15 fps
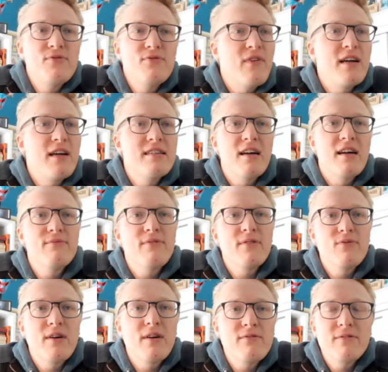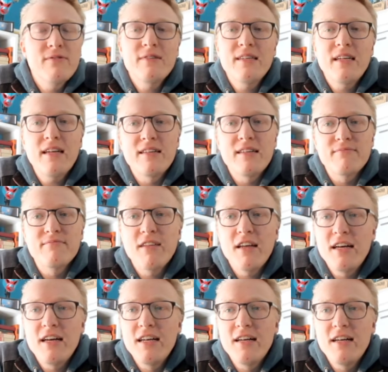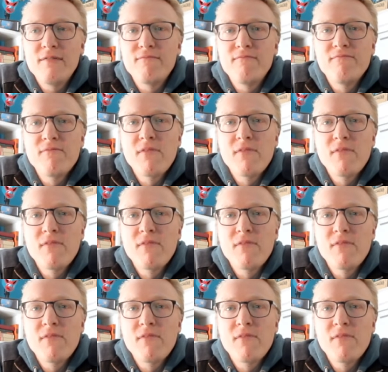find comfort wherever we can.